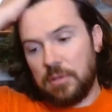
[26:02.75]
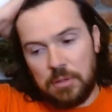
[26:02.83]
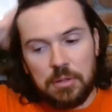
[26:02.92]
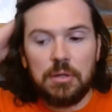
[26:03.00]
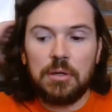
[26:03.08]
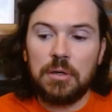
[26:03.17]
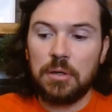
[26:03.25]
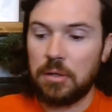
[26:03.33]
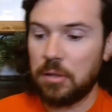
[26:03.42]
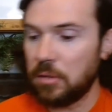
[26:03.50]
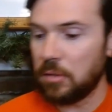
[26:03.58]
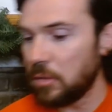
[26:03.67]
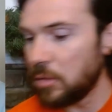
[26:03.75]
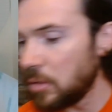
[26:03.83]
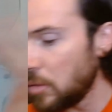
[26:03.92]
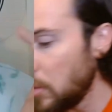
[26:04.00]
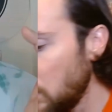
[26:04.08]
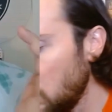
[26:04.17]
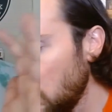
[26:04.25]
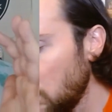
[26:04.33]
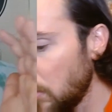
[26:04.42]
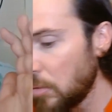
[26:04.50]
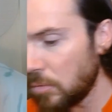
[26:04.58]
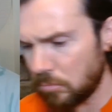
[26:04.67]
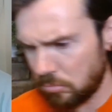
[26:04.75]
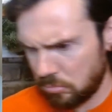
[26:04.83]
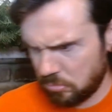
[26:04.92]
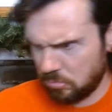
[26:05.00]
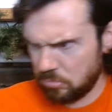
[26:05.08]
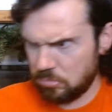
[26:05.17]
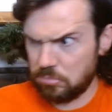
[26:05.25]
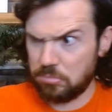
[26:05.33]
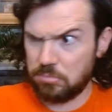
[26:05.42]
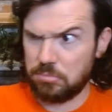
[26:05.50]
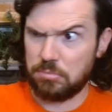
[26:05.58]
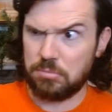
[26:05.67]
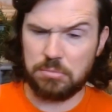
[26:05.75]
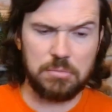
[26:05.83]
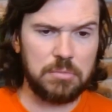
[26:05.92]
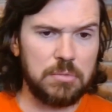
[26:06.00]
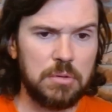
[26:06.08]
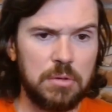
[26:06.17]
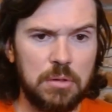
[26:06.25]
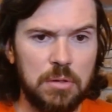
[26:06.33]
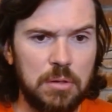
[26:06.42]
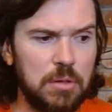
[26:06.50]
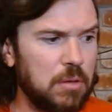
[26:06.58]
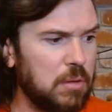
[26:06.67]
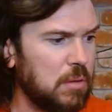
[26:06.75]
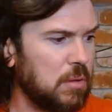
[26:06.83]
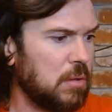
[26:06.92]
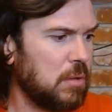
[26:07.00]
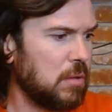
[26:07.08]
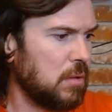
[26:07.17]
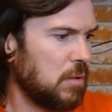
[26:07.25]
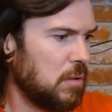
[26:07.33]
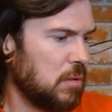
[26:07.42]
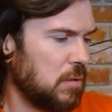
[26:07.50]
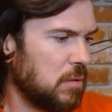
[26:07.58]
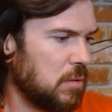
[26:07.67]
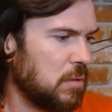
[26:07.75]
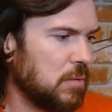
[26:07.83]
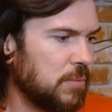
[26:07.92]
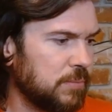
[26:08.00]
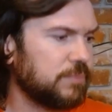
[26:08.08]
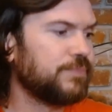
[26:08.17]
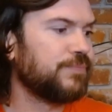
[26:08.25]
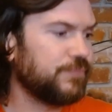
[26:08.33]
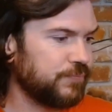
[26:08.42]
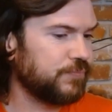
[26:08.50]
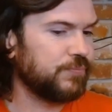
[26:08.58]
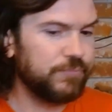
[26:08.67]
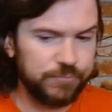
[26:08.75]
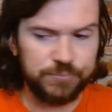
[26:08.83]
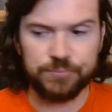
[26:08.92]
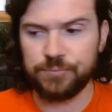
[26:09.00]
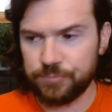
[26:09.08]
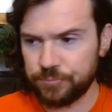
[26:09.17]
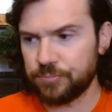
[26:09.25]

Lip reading: (silent)